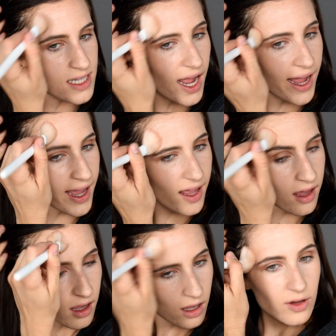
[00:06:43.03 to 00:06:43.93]

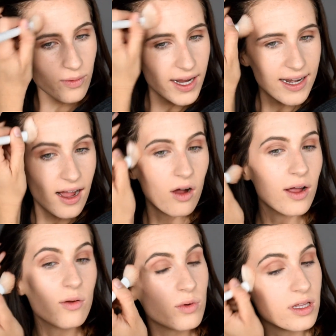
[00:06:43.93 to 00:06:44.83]
Like right now,
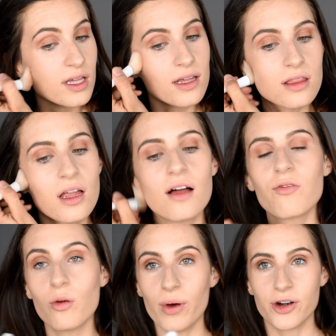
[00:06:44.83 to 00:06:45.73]
I really love
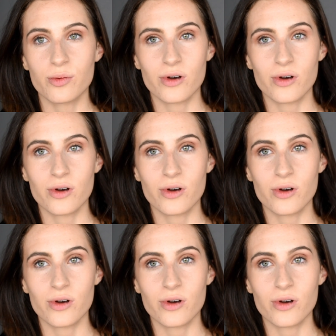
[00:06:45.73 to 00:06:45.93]
the Butter